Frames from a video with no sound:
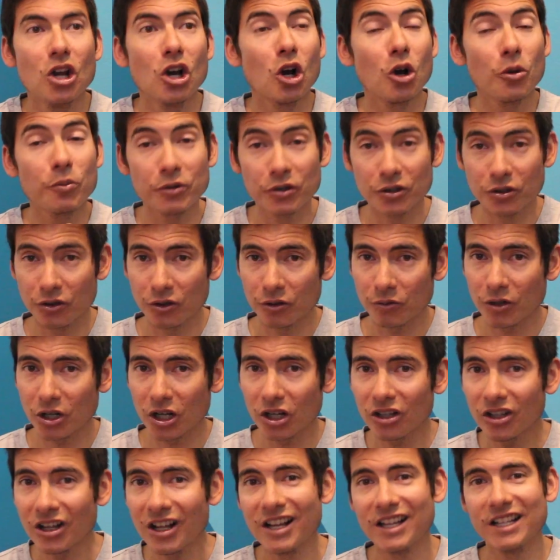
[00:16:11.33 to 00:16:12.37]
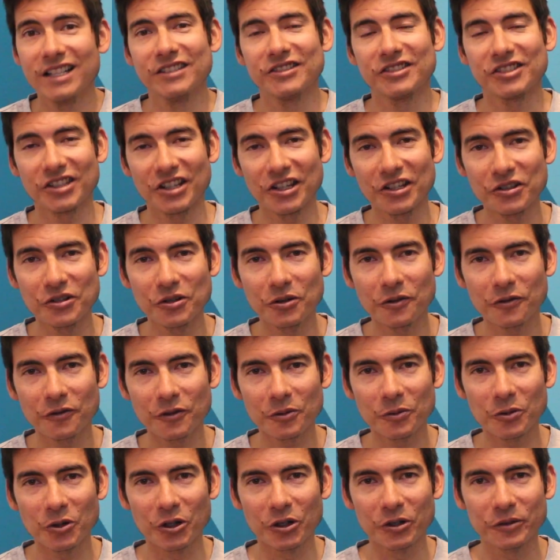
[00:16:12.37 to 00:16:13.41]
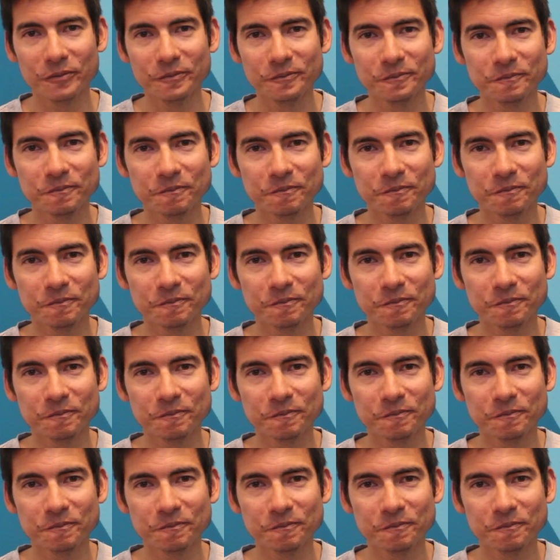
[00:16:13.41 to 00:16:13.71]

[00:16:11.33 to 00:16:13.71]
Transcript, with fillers: Hope you're doing well, and stay tuned for more.